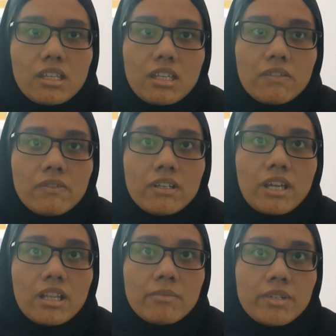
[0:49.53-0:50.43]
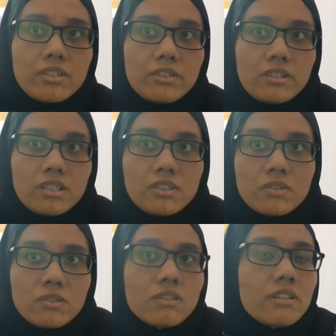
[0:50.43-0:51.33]
Even elementary
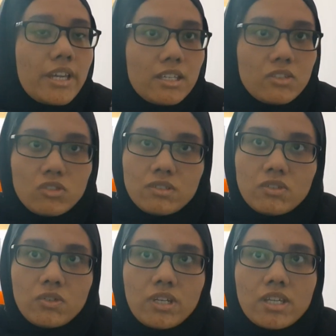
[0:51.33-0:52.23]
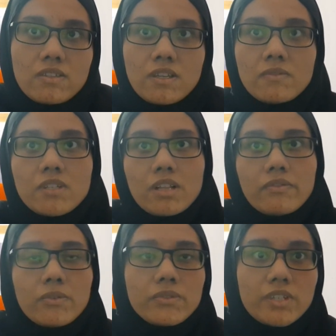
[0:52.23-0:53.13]
school age students have cell
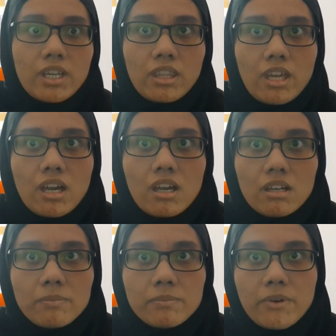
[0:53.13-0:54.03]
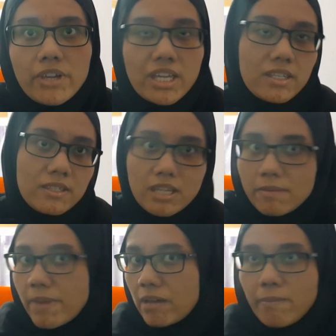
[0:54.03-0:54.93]
phones in their pockets
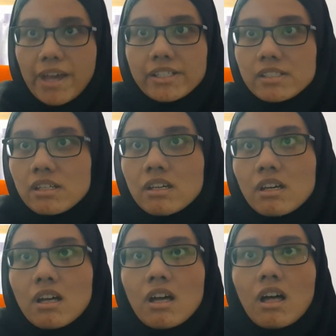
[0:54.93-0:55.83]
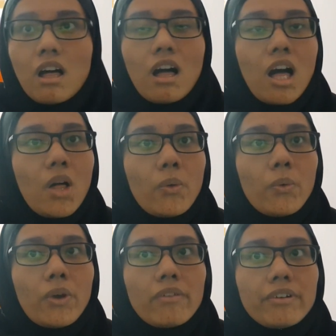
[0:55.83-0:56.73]
and backpacks.
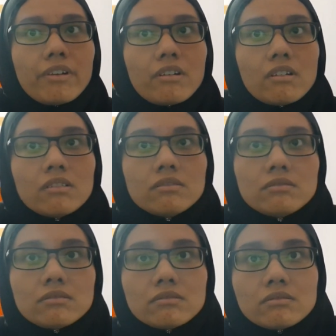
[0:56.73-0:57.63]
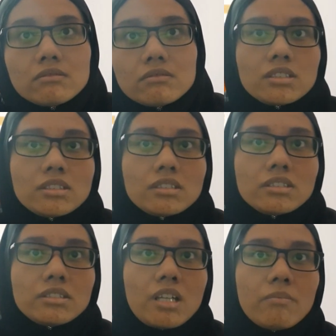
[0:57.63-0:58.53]
However,
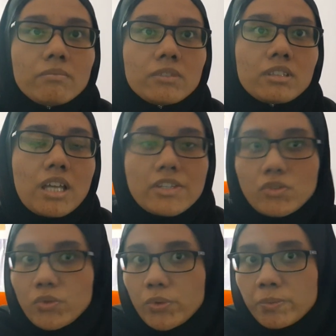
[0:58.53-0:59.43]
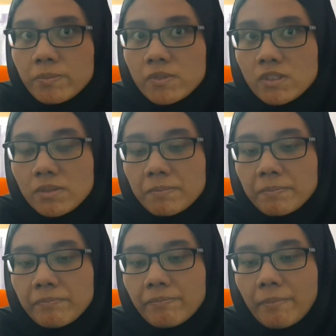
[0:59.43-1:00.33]
some classrooms
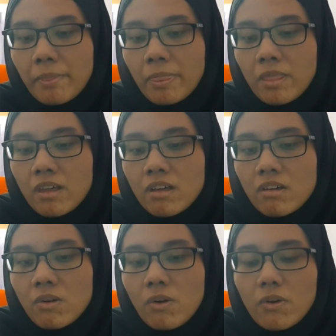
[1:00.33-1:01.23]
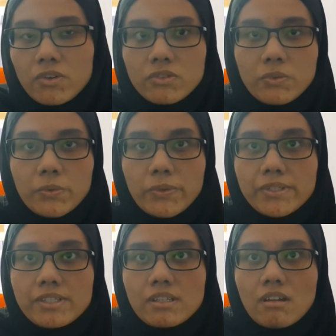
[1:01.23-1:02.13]
or
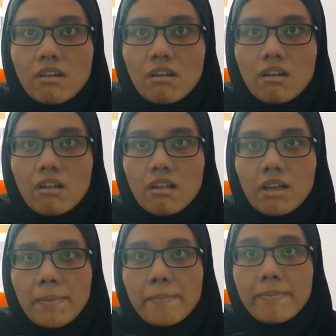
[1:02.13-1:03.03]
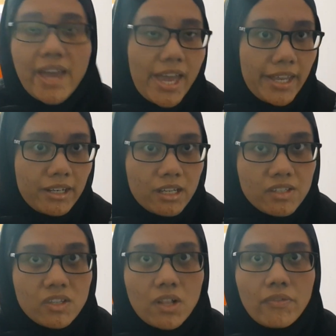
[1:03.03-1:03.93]
schools ban cell